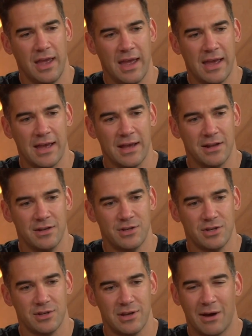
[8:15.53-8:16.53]

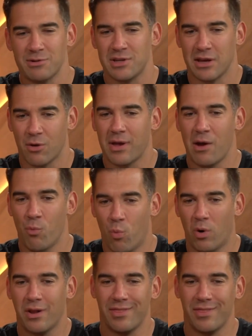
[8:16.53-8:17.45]
And I was like, okay, what are